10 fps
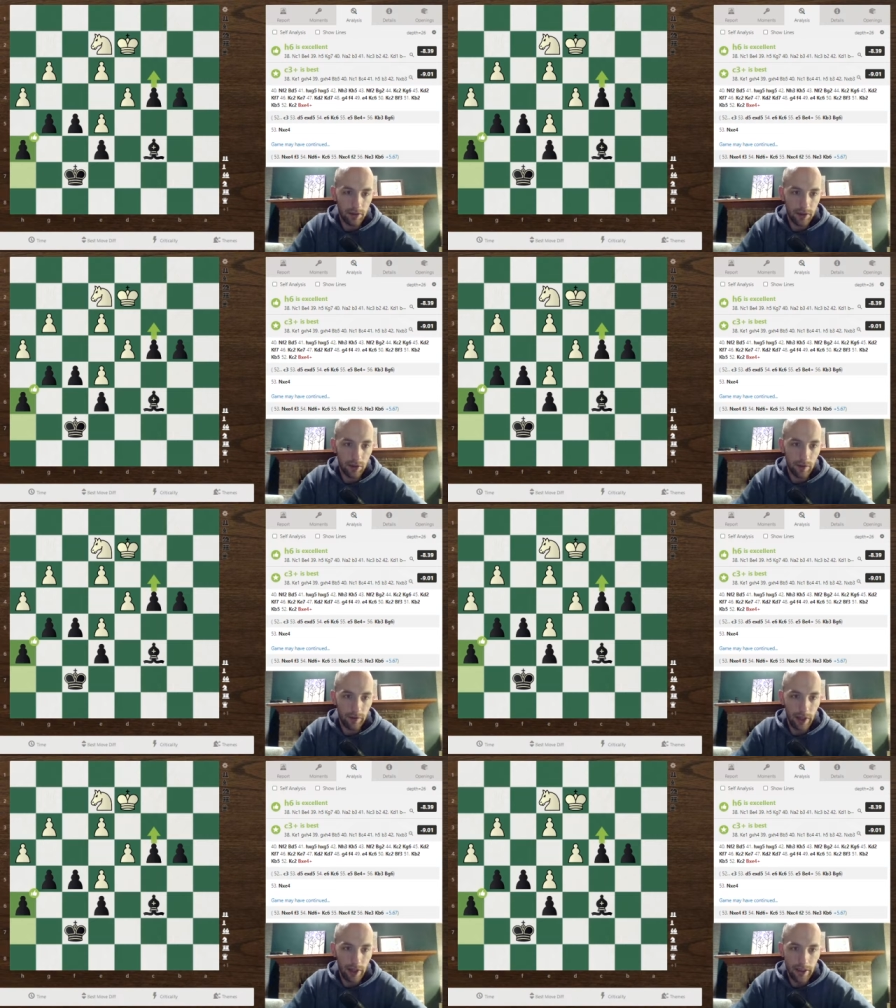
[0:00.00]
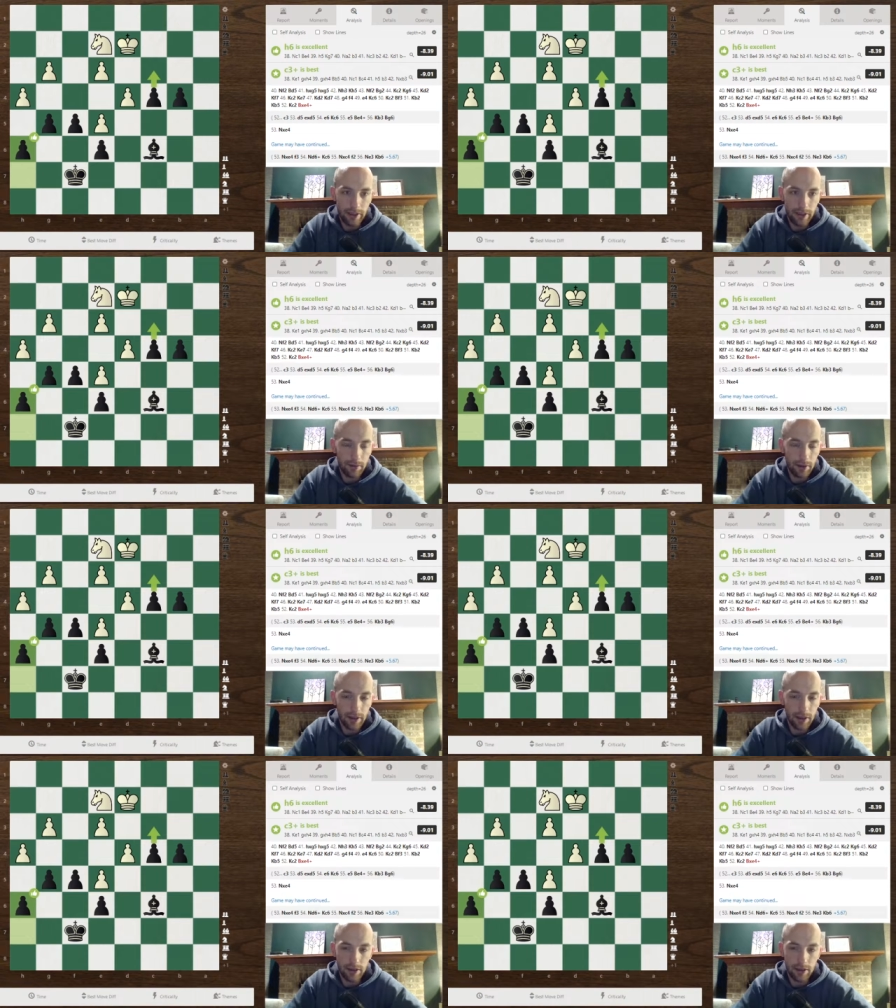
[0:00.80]
too fast,
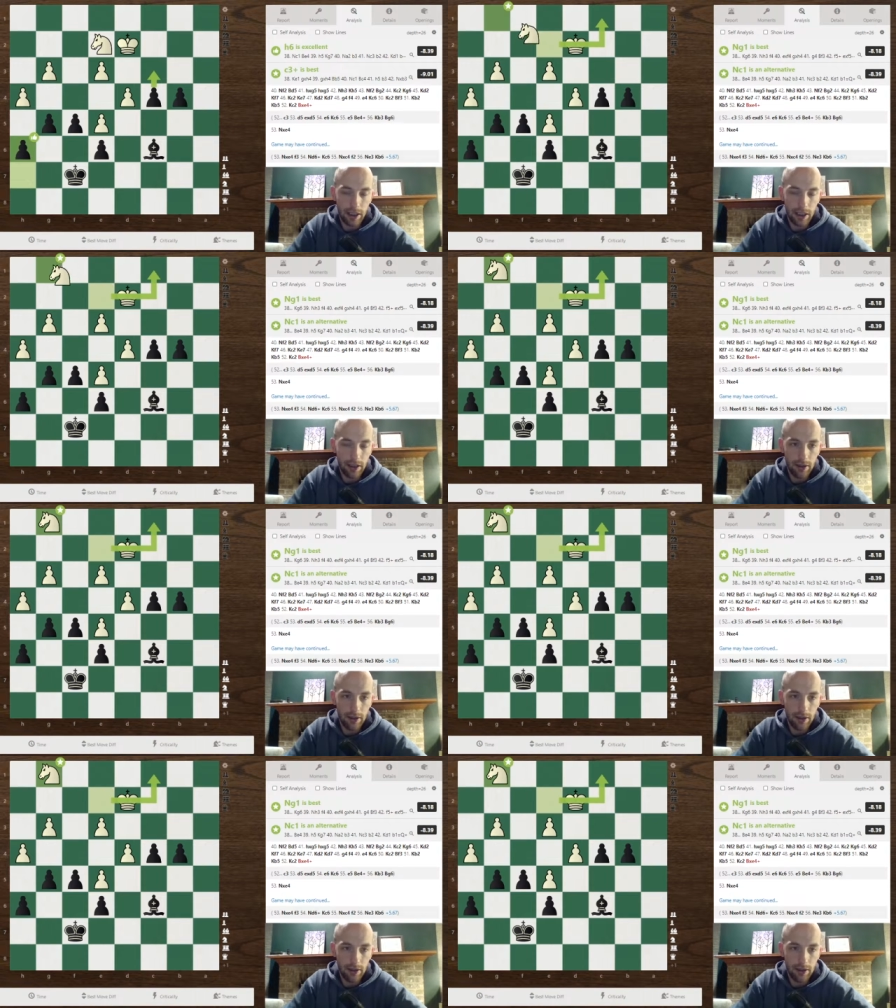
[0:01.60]
but yeah,